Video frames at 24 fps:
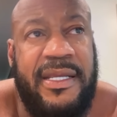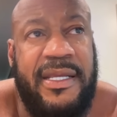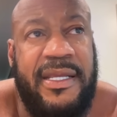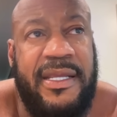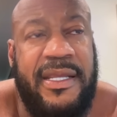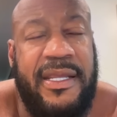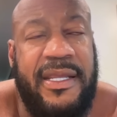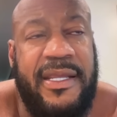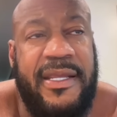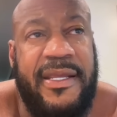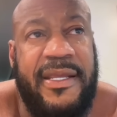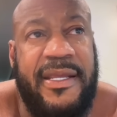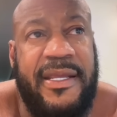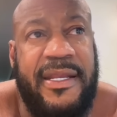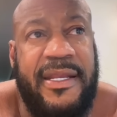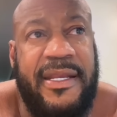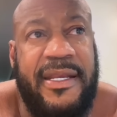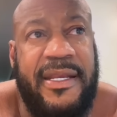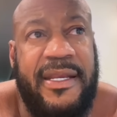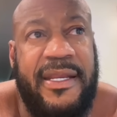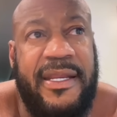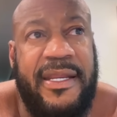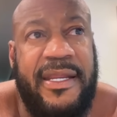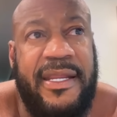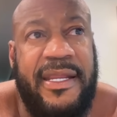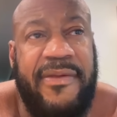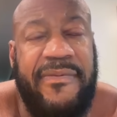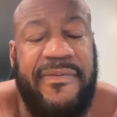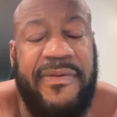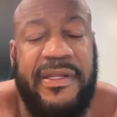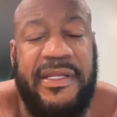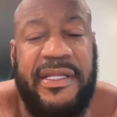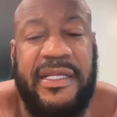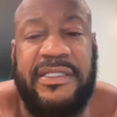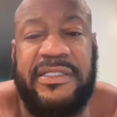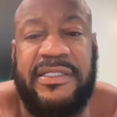And if
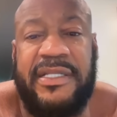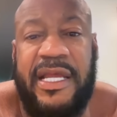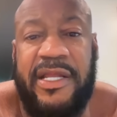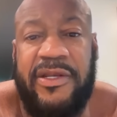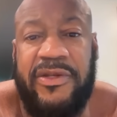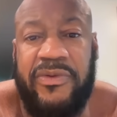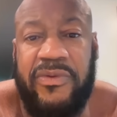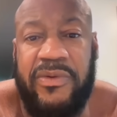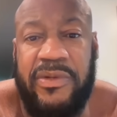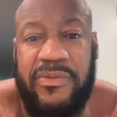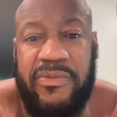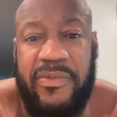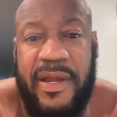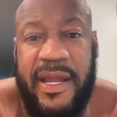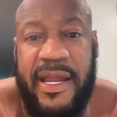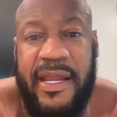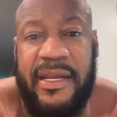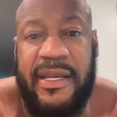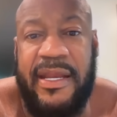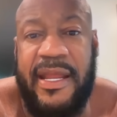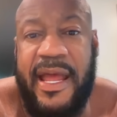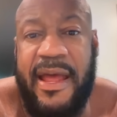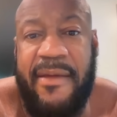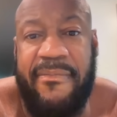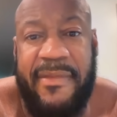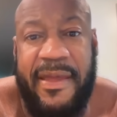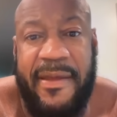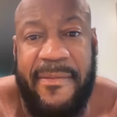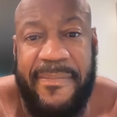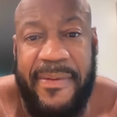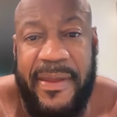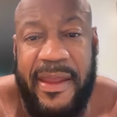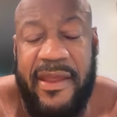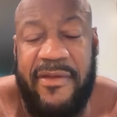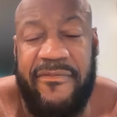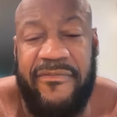he does not do it right, I'm
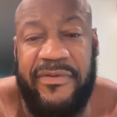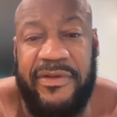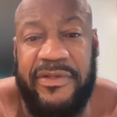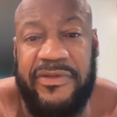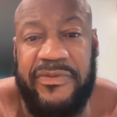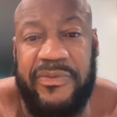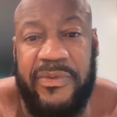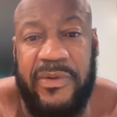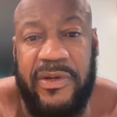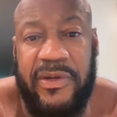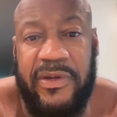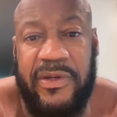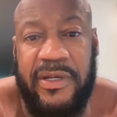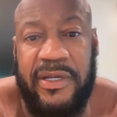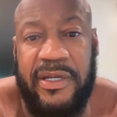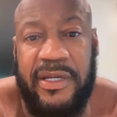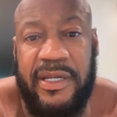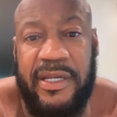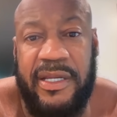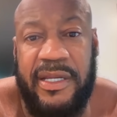not paying for this work.